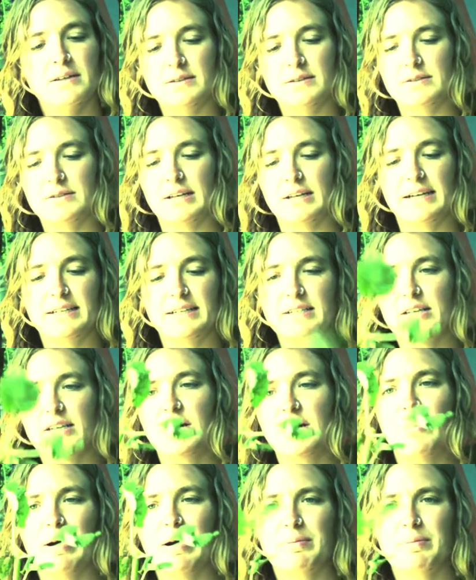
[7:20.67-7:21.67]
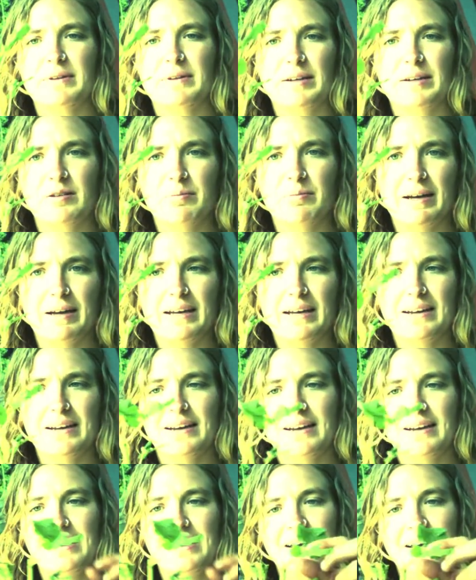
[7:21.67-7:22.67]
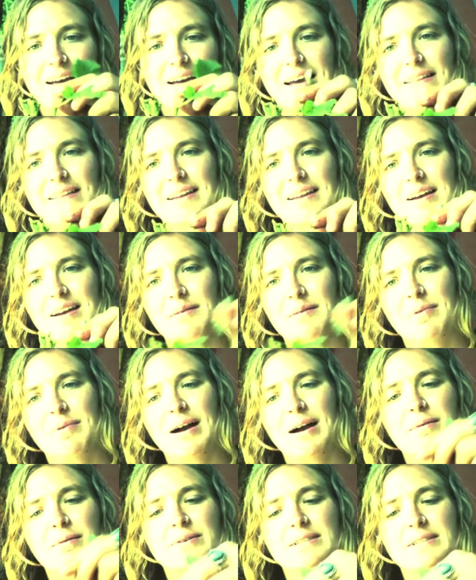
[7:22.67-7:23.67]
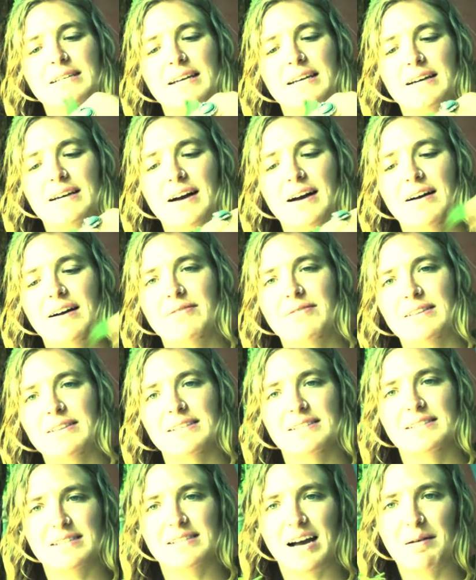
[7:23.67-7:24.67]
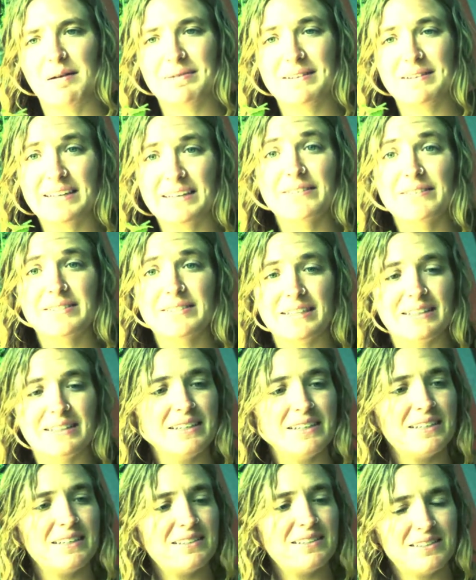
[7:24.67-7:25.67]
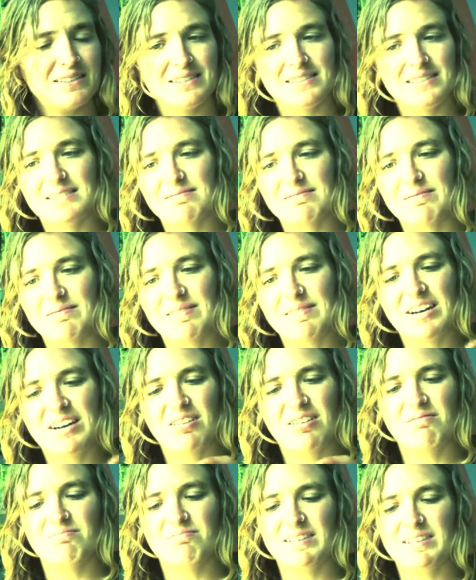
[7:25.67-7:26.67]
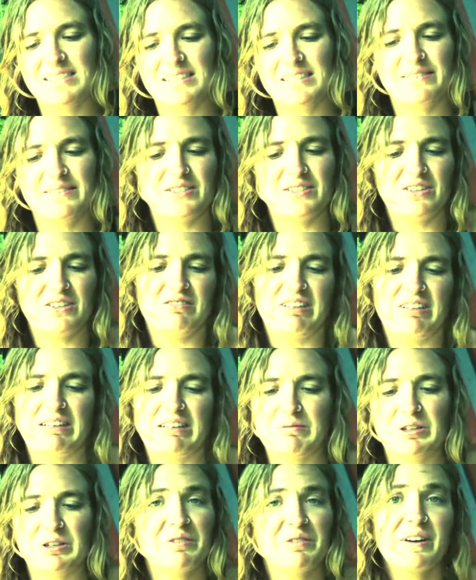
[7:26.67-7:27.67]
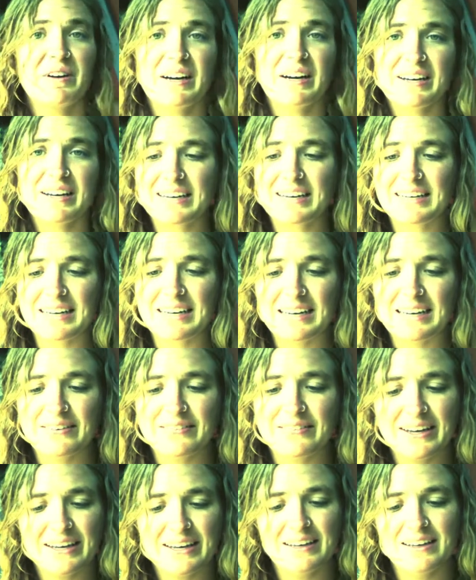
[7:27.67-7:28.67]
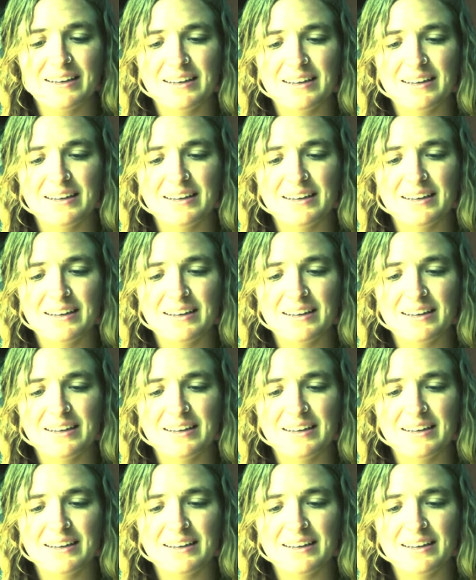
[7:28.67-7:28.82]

So I like to go up a little bit. And then I probably would take off these top leaves at least. These leaves don't like look very good anyway.